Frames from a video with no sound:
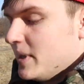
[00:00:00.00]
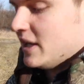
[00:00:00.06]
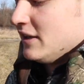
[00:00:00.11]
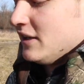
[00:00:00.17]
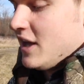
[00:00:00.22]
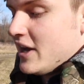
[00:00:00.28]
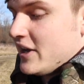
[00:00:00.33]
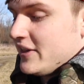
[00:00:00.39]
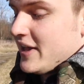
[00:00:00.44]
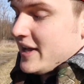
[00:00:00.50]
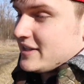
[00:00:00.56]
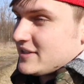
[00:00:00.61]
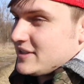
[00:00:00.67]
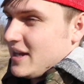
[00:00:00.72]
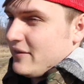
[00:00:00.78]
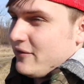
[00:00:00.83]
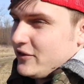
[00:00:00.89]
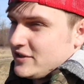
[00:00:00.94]
mean, a lot of that
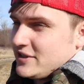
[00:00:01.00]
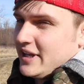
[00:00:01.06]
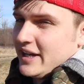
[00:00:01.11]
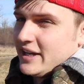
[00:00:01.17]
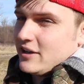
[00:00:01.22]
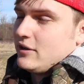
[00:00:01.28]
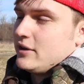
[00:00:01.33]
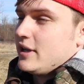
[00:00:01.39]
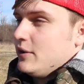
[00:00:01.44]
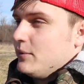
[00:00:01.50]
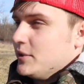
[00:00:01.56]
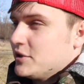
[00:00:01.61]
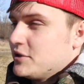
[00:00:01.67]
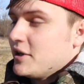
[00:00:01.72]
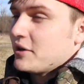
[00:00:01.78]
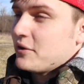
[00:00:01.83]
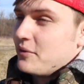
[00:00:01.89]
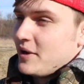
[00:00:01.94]
stuff is like, okay, well, the
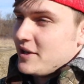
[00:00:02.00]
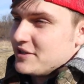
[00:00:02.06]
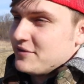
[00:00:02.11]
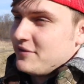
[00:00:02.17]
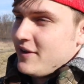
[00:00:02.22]
truck runs